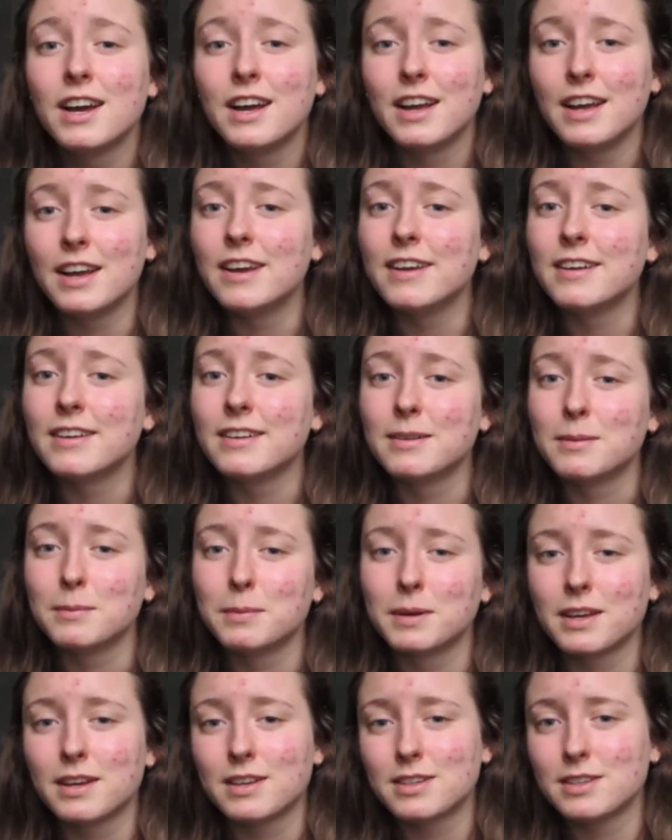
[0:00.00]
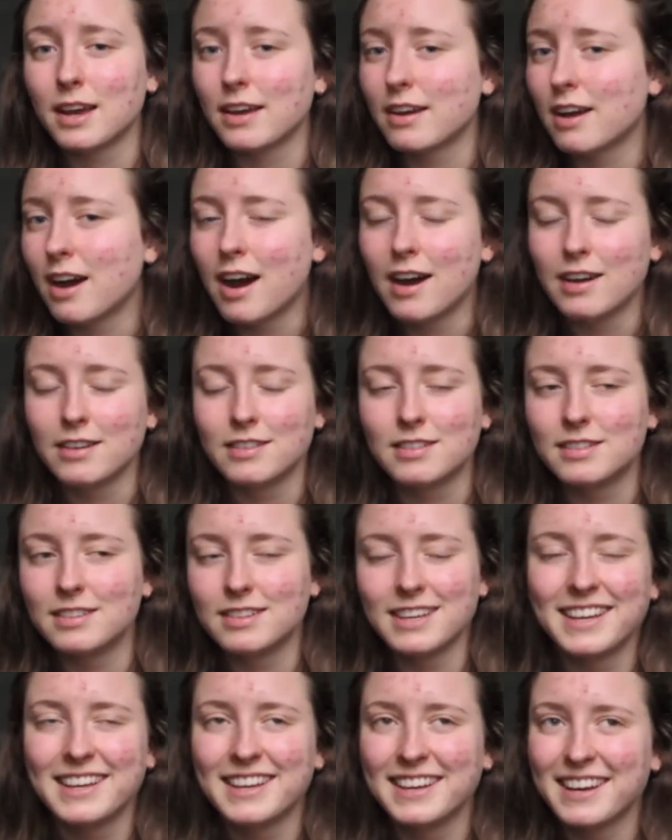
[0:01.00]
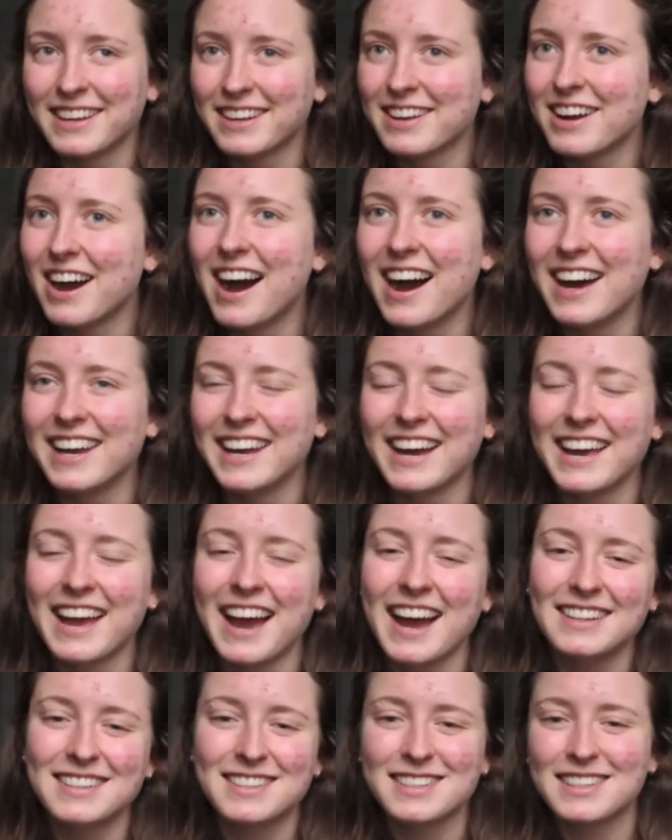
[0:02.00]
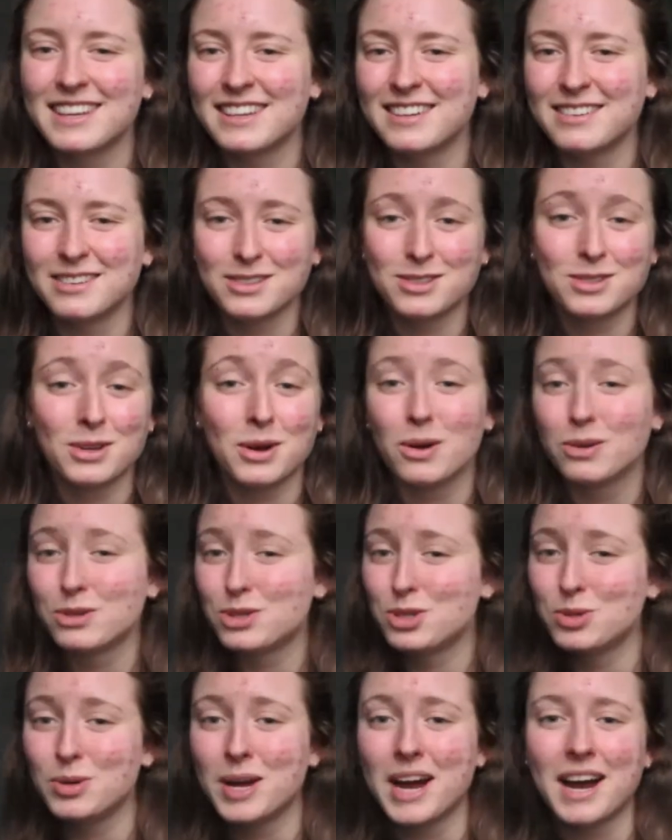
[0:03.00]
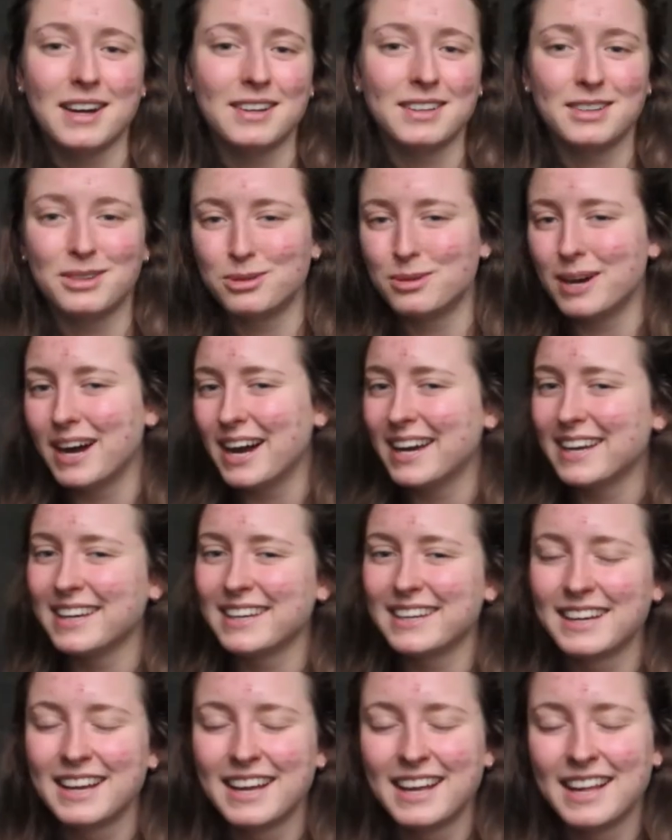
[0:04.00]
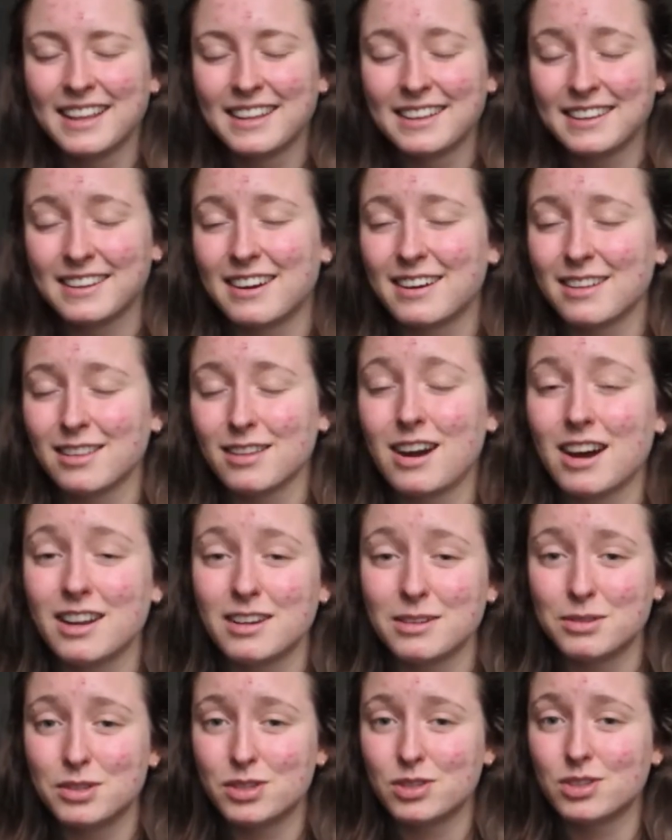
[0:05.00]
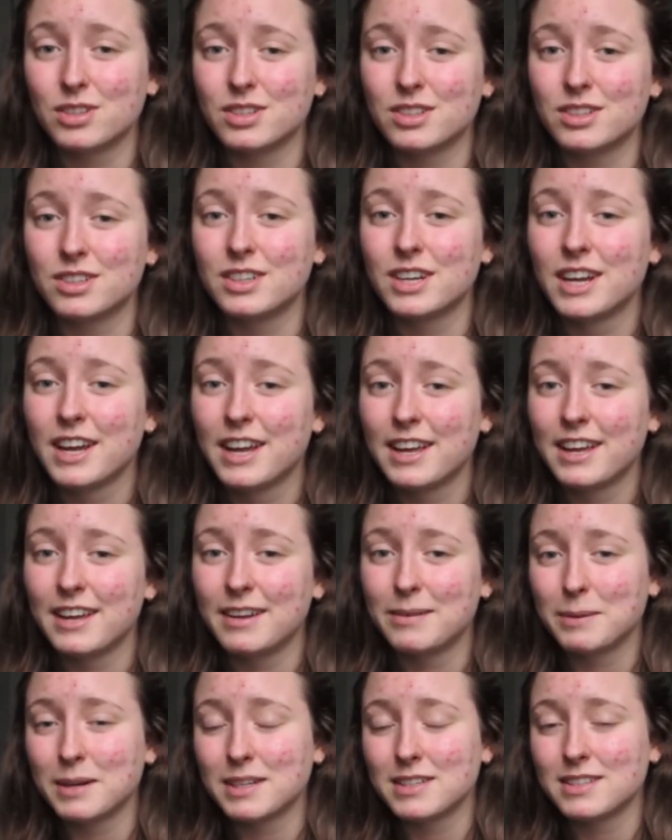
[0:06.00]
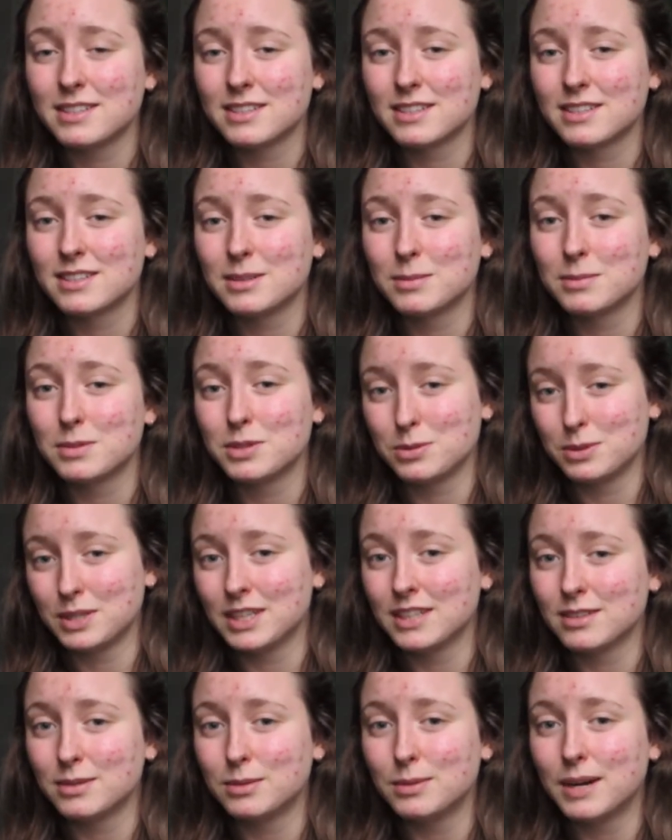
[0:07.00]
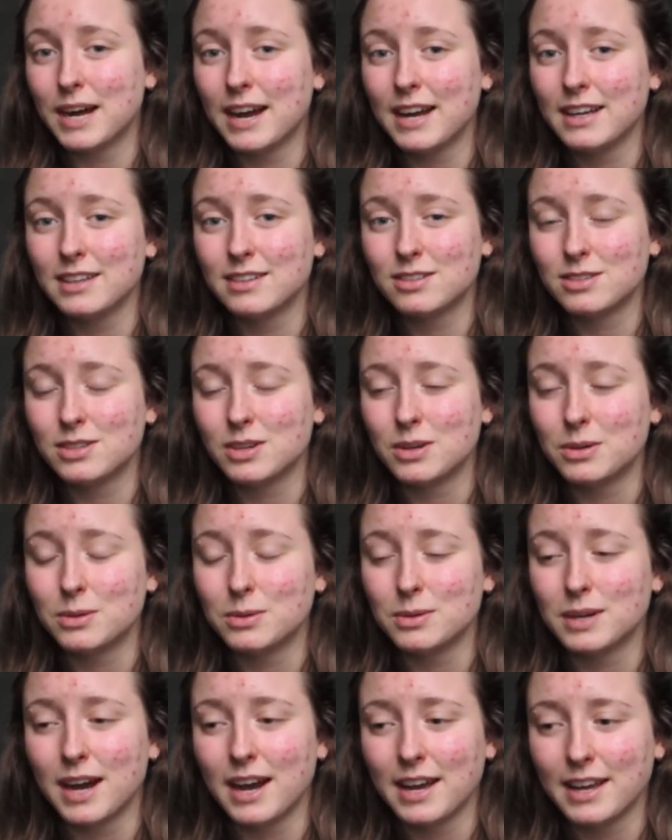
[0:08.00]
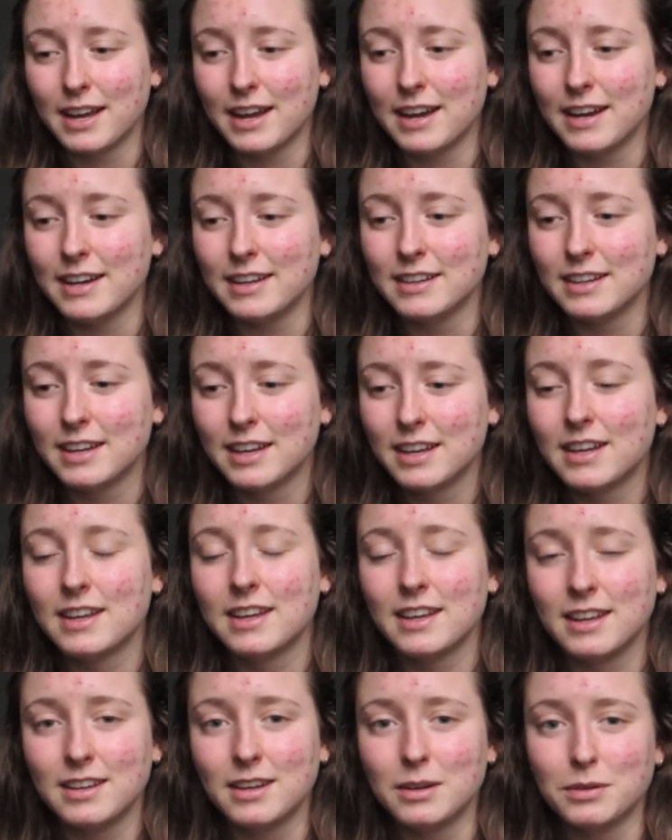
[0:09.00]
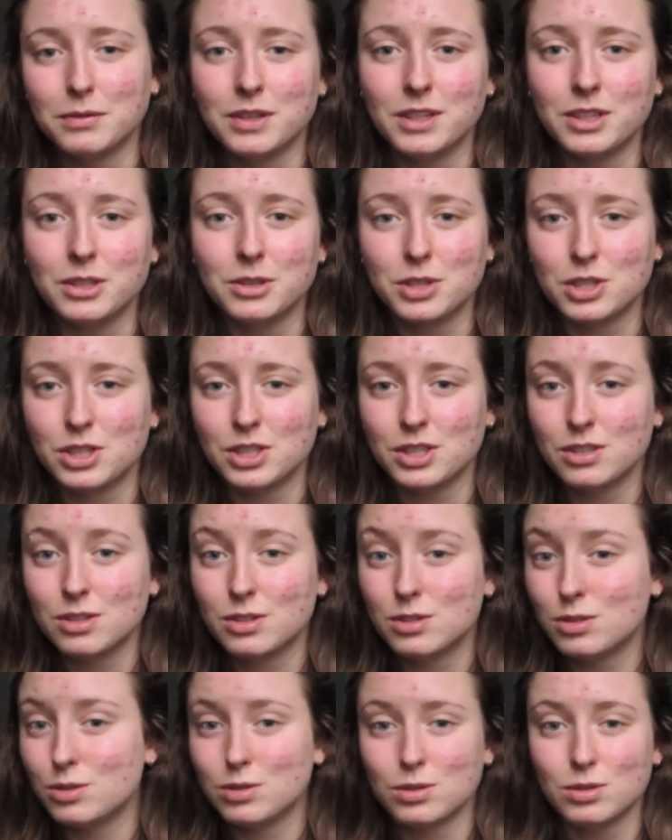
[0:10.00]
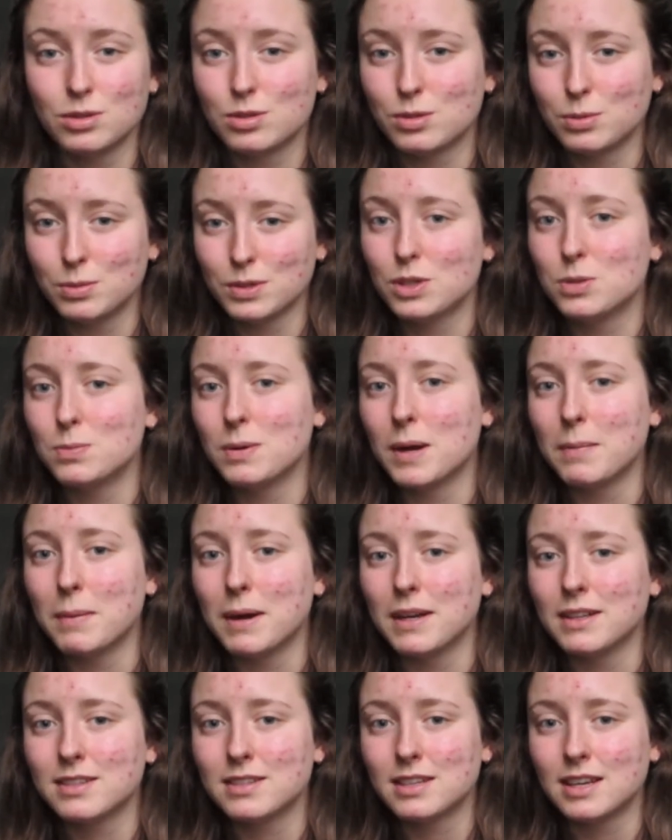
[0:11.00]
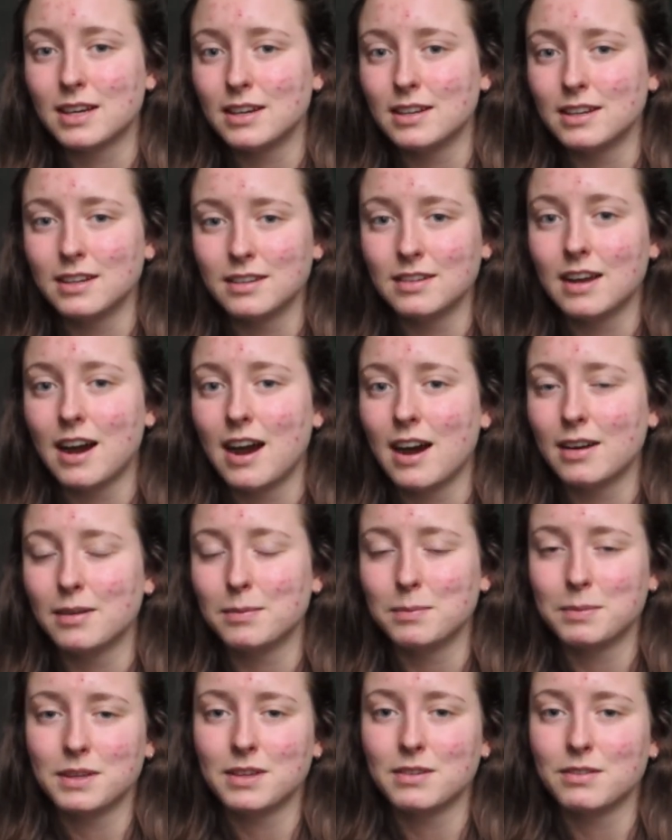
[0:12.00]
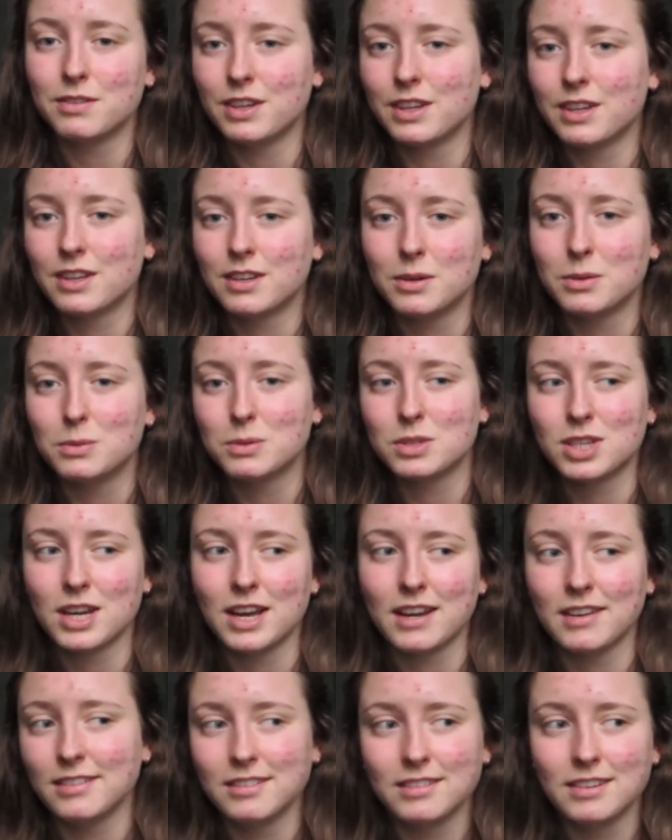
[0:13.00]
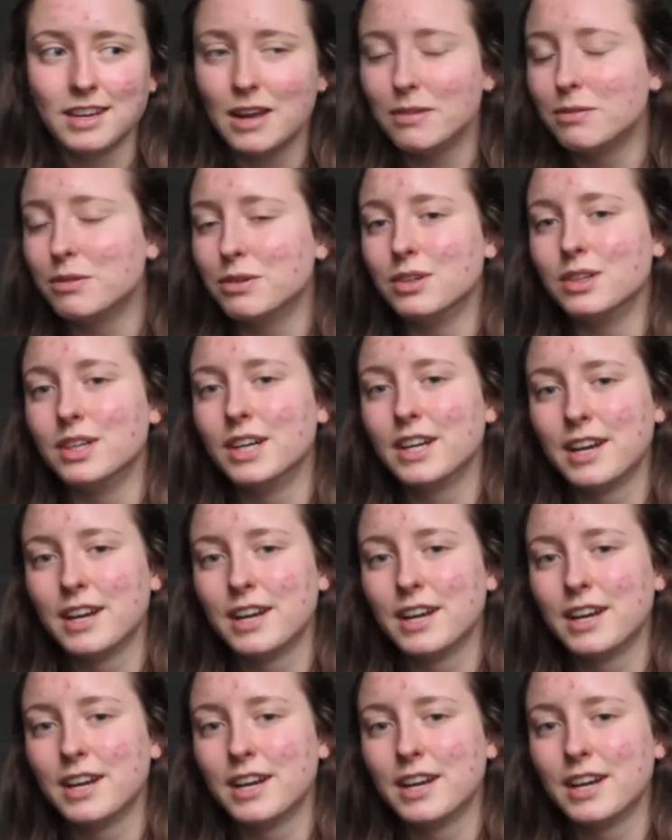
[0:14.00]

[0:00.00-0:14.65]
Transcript: And because I had Skittles all throughout the ride, like a lot of sugar in my system during the ride, so I had enough energy to switch my mindset and not be a victim, which I never